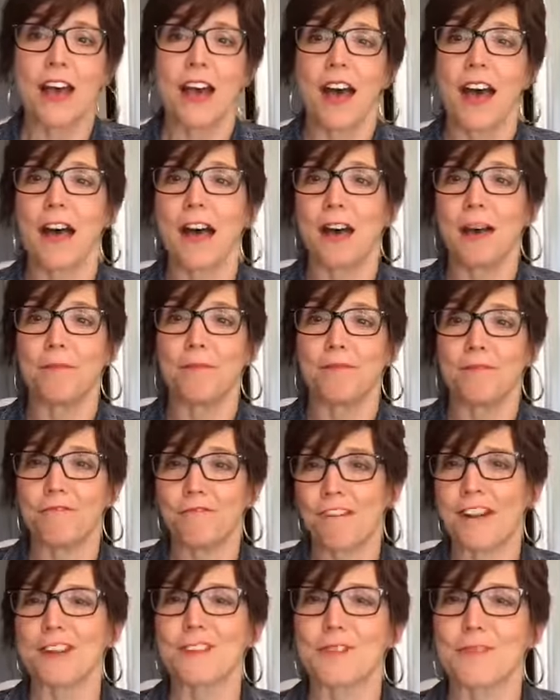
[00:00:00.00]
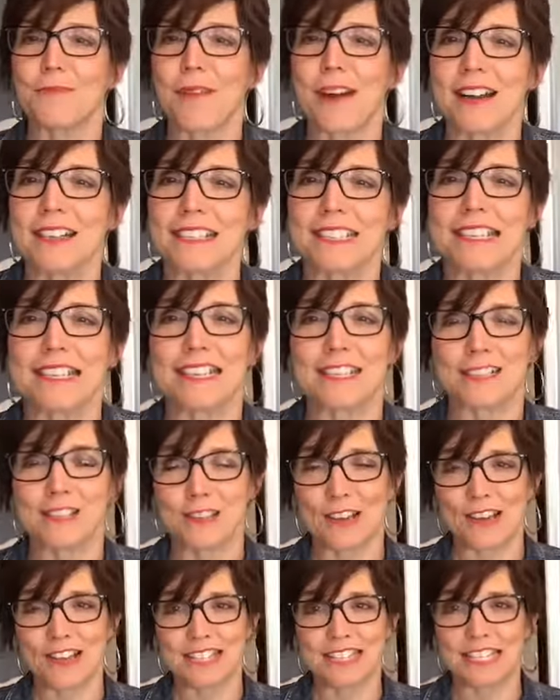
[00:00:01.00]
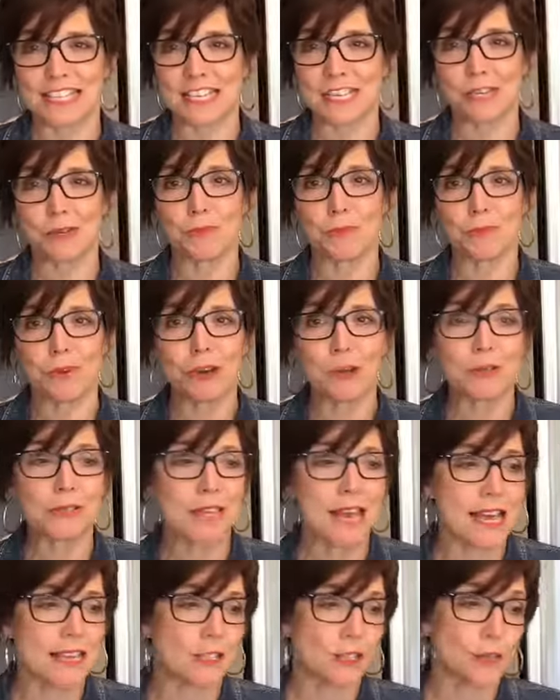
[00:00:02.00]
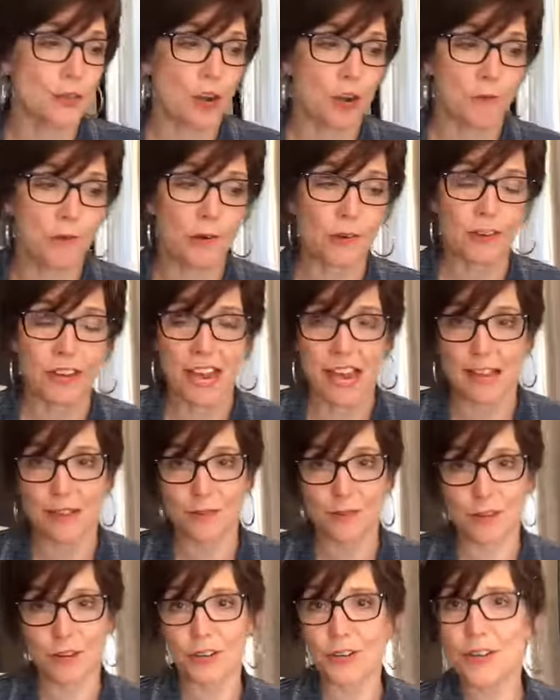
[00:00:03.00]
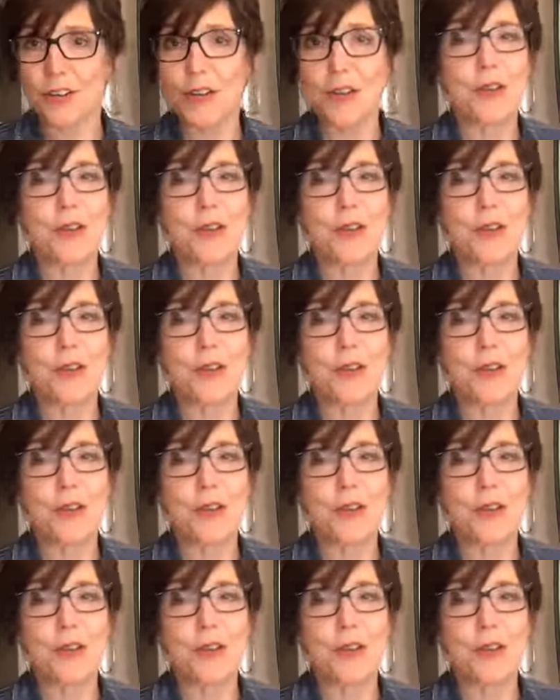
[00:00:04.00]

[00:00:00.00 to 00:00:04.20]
Um, Rachel Martinez, good to see you. Bruce has terminal cancer.